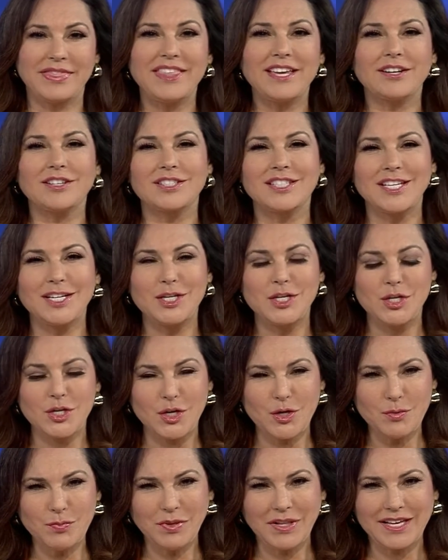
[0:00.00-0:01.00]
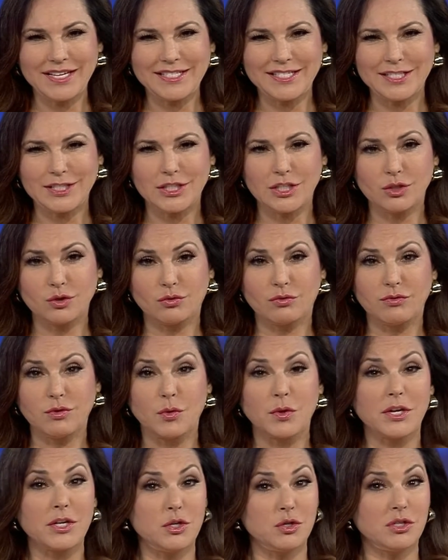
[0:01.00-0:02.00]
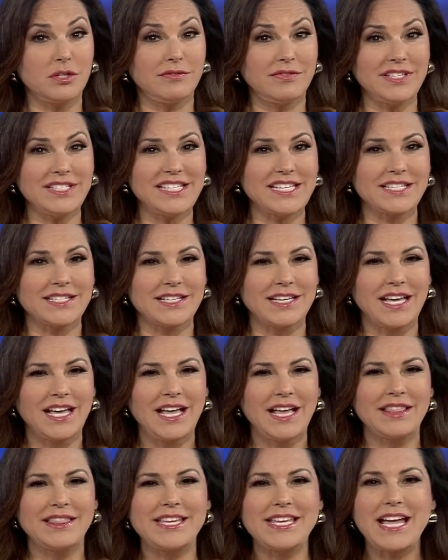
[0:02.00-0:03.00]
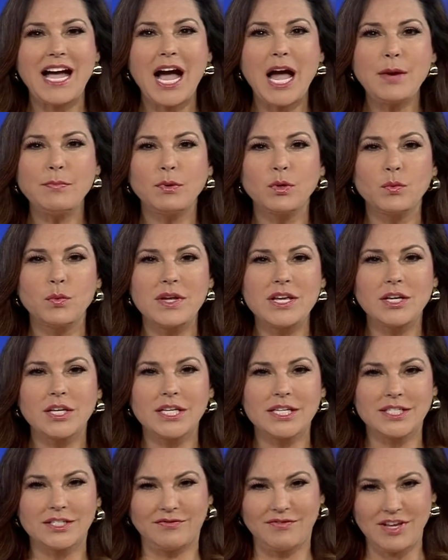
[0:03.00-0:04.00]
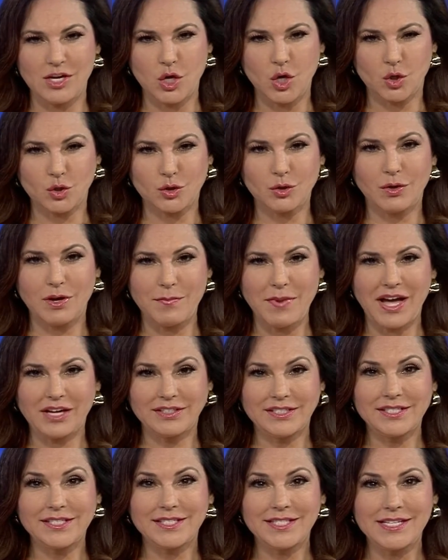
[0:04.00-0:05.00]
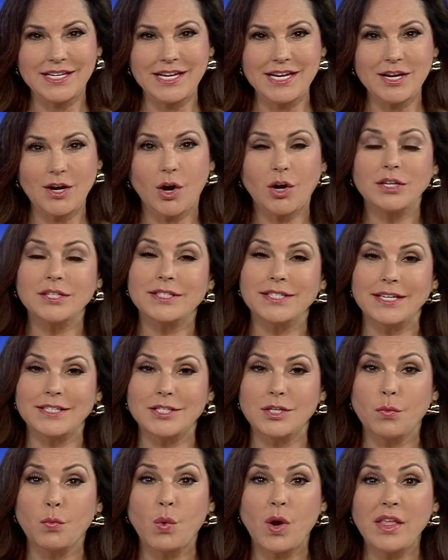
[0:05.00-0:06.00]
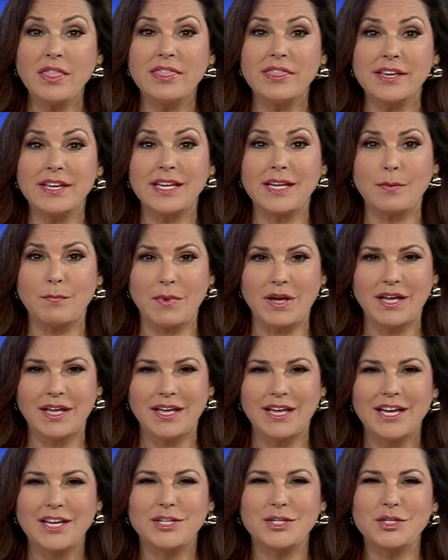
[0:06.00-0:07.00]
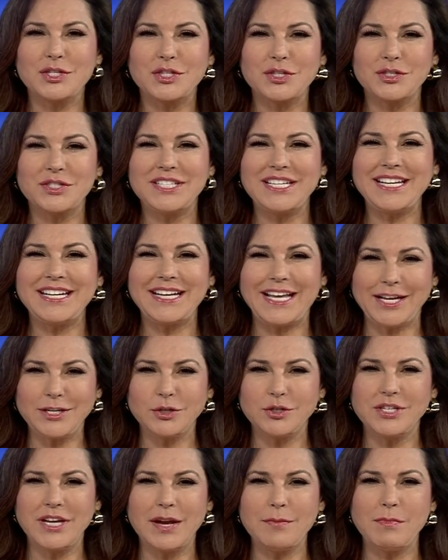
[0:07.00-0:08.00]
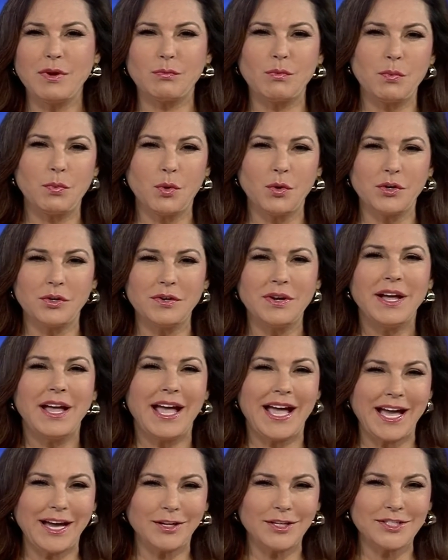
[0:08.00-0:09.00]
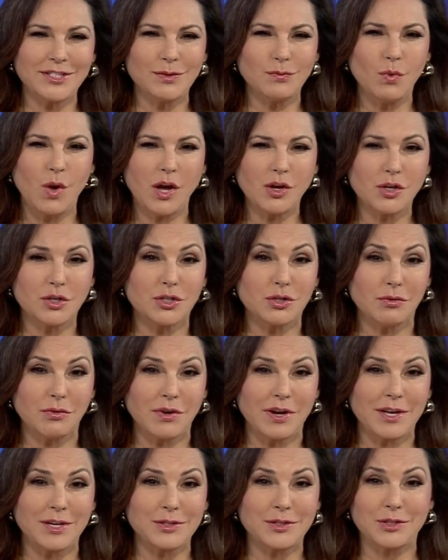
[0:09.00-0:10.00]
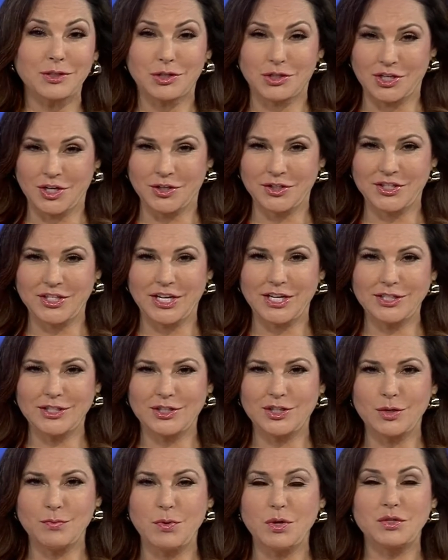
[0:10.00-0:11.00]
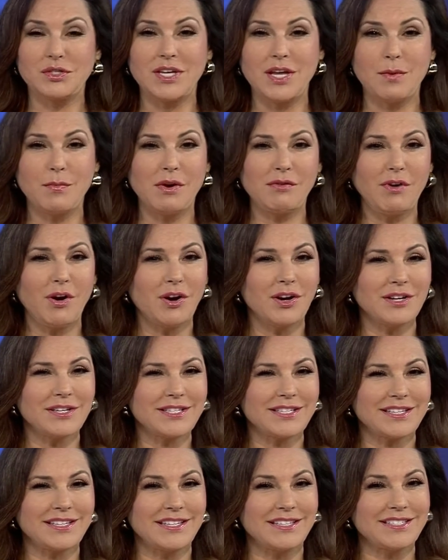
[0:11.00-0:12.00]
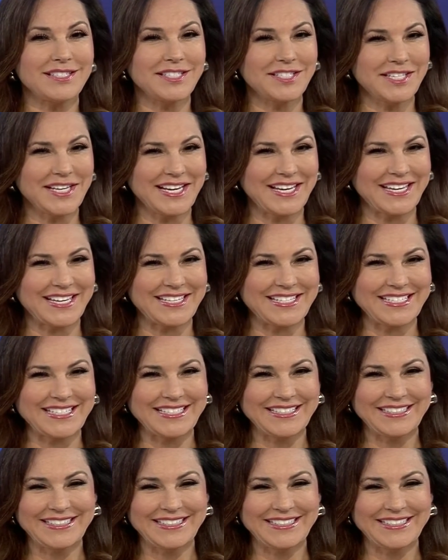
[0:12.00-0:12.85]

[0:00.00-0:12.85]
there's a new place in Central Florida you should visit. The hyper-realist figures you're about to see are set to one theme. News 13 entertainment reporter Allison Walker Torres shows us the Museum of Art in DeLand.